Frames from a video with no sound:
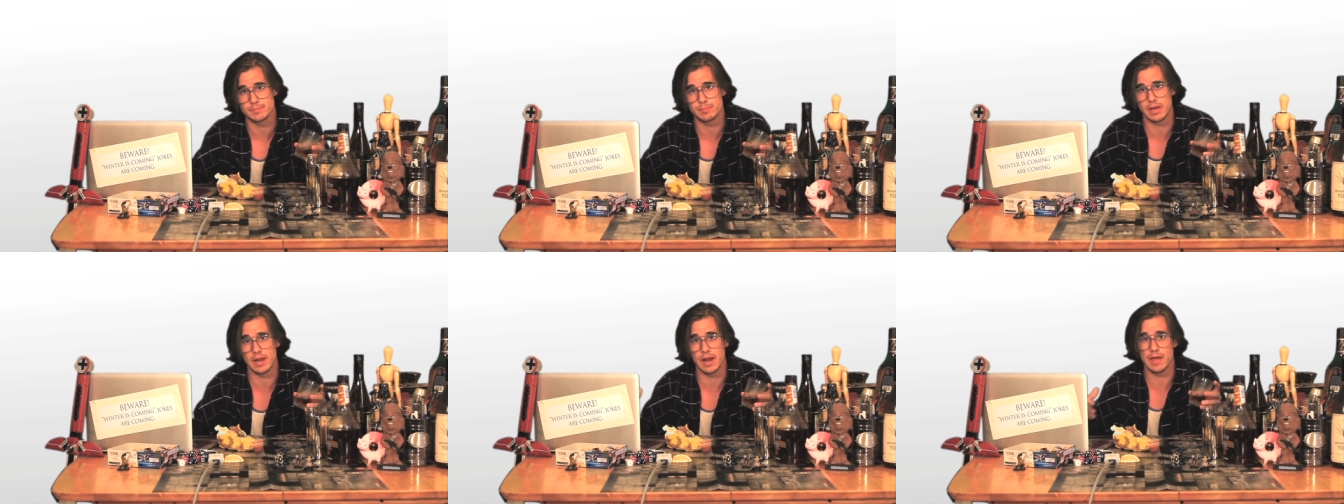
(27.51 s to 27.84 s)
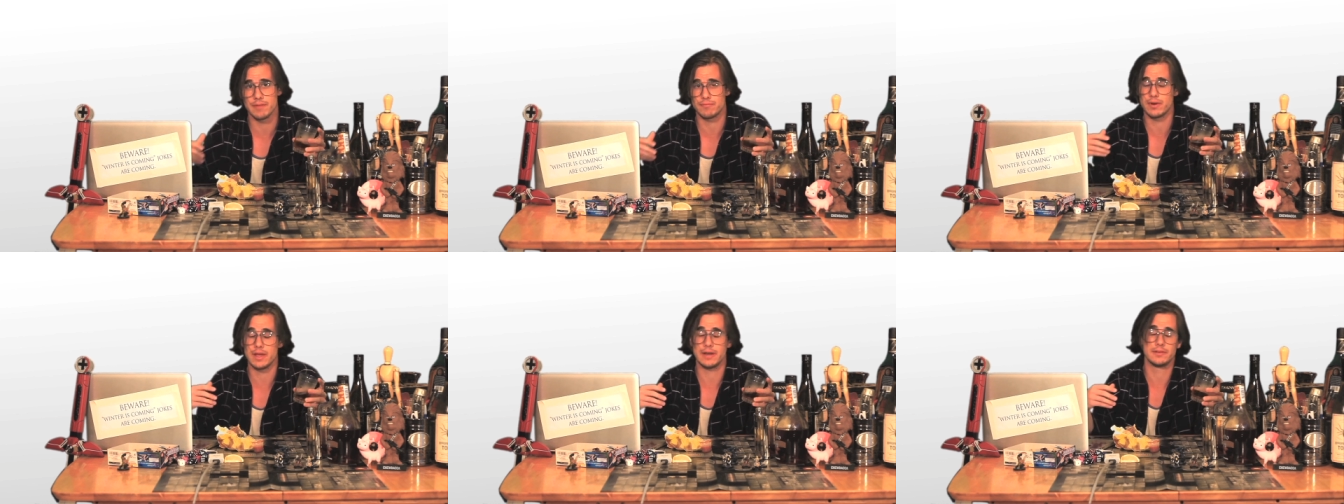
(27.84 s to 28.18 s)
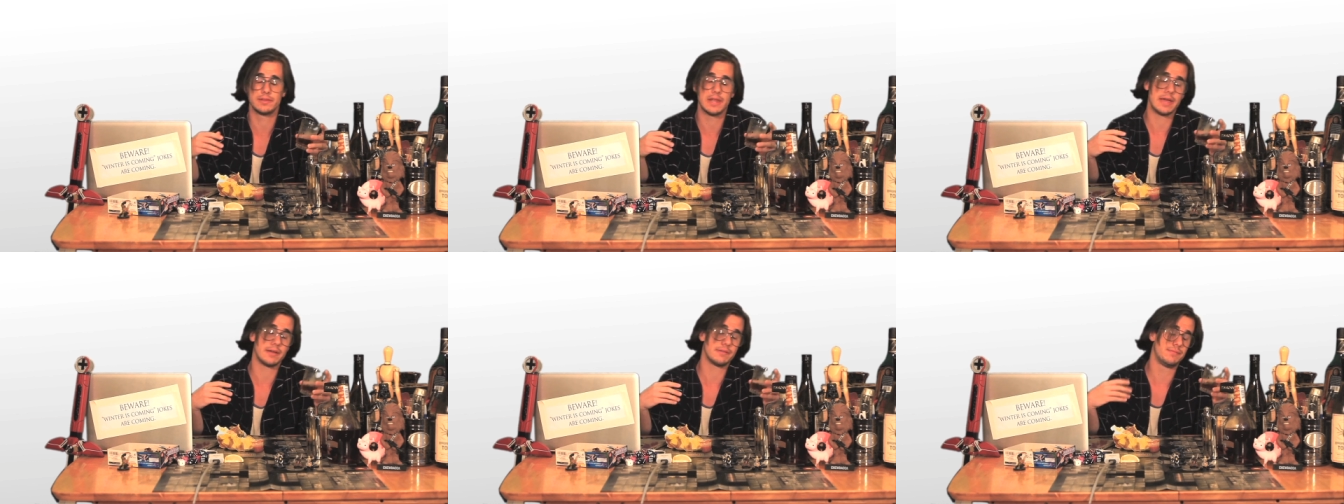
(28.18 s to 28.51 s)
but I've read
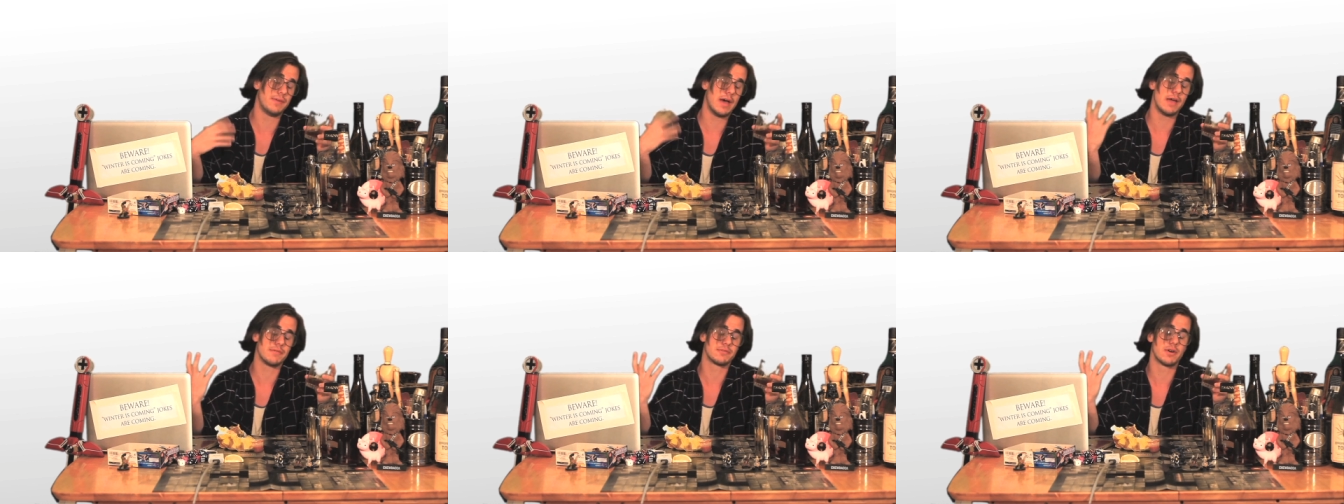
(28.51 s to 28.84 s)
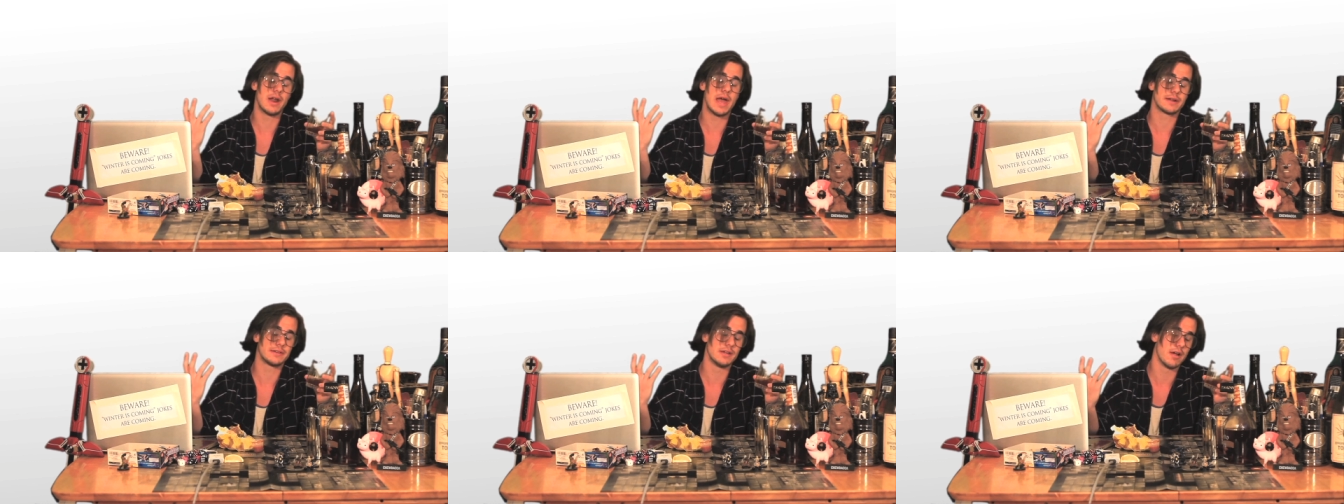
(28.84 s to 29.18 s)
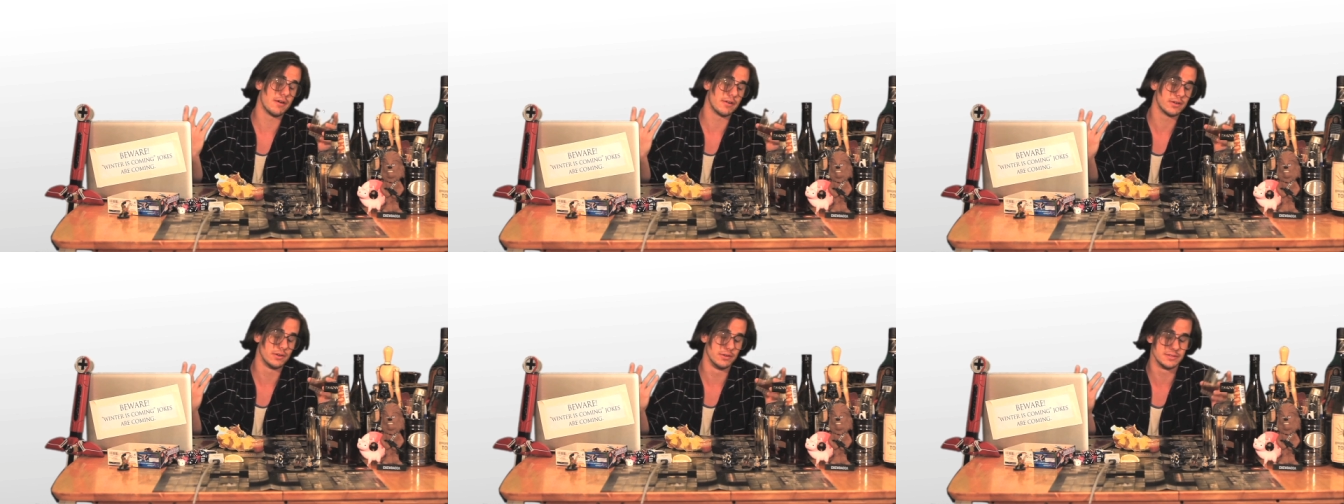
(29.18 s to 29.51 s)
like 5 cracked
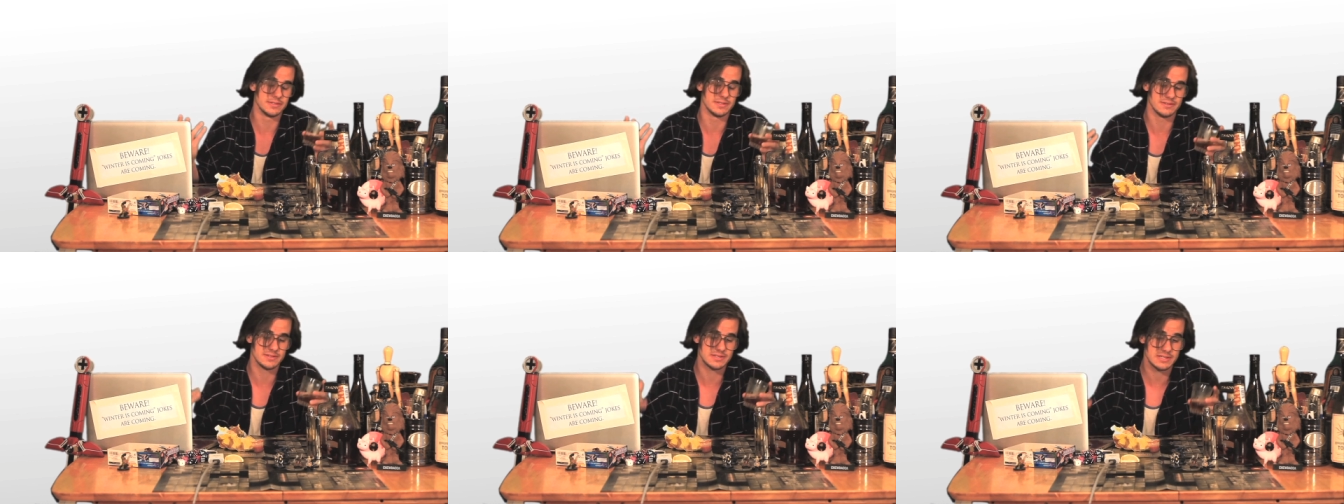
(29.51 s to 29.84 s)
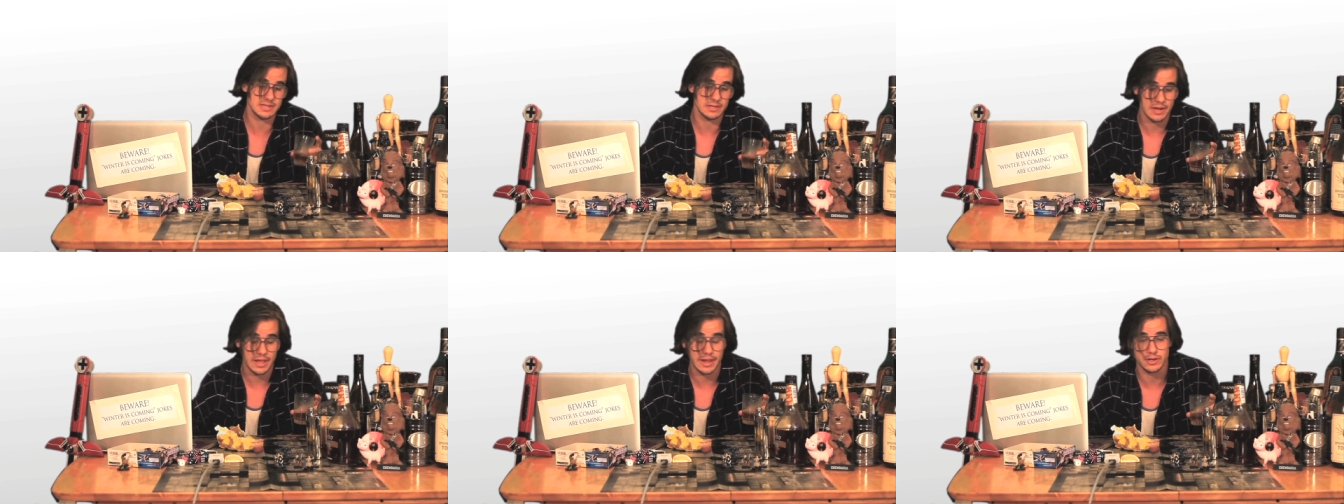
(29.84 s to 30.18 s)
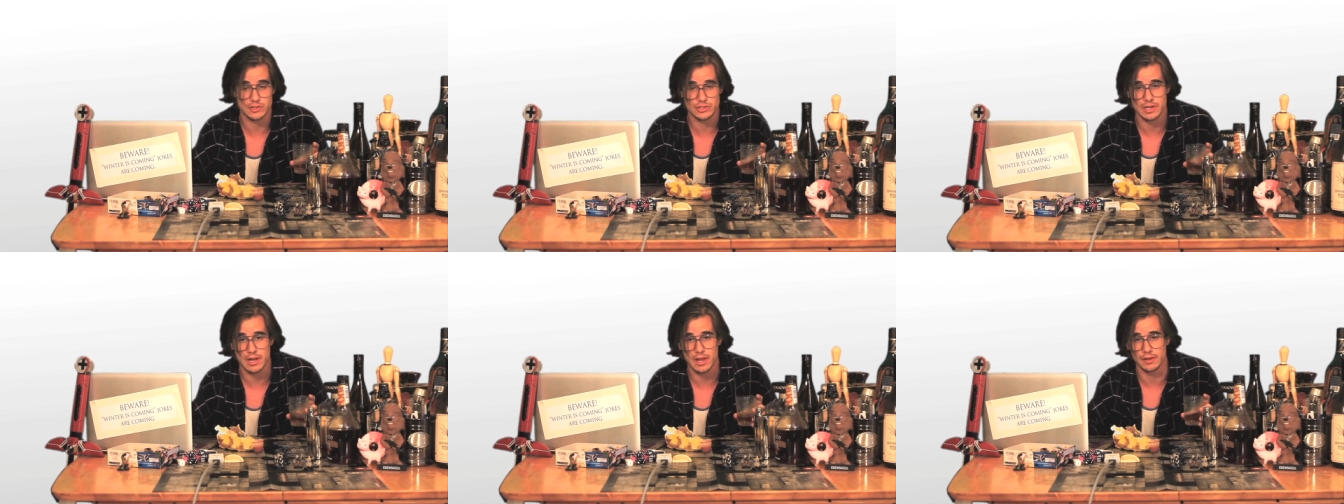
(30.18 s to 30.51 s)
articles and seen
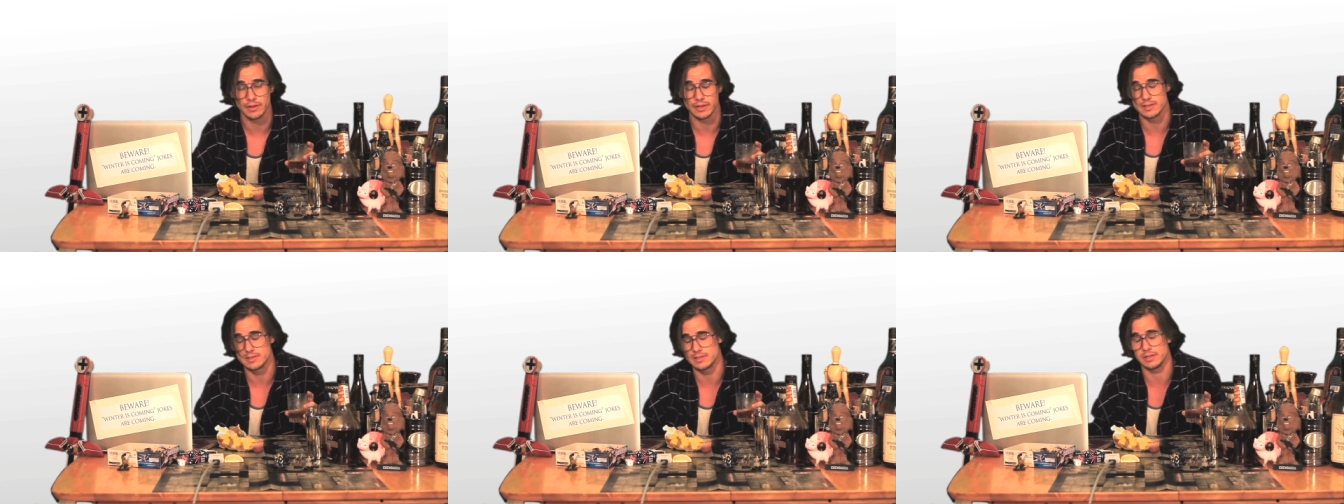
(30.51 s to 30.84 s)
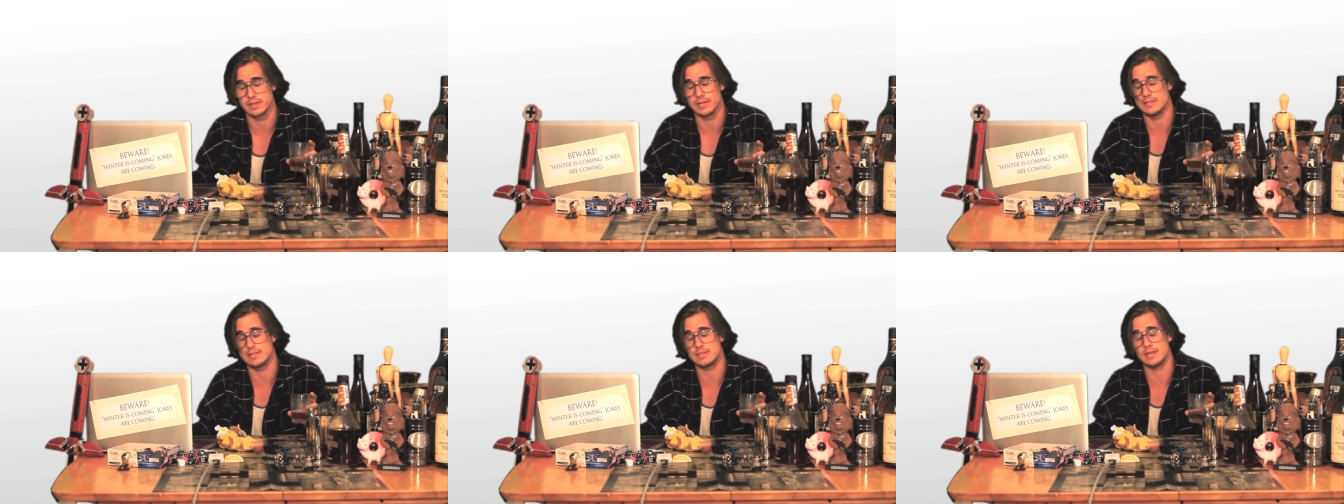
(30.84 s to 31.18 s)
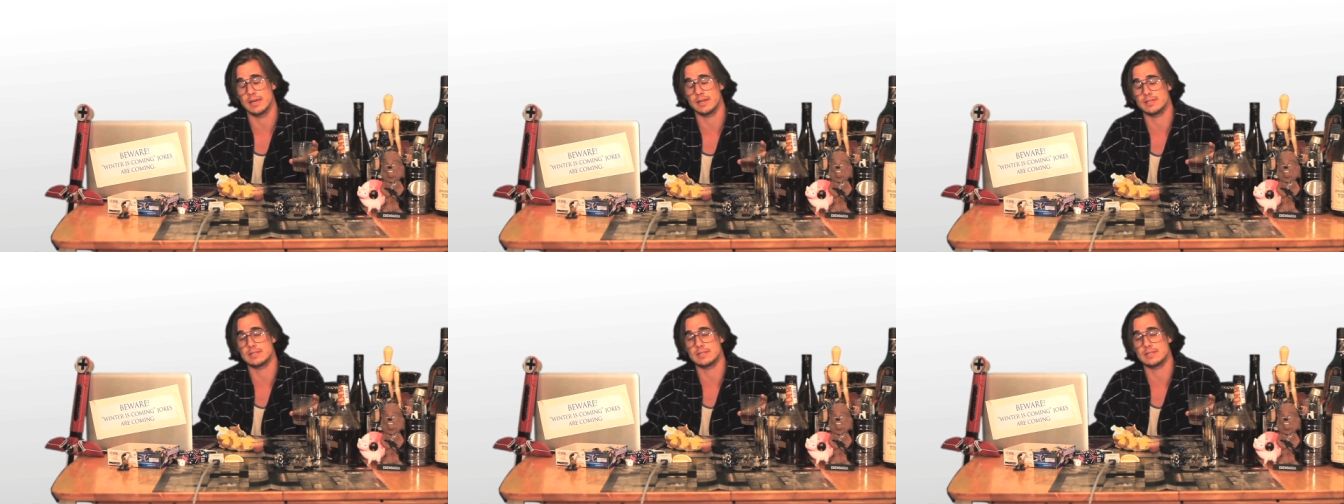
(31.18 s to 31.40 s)
Ancient Aliens at least 6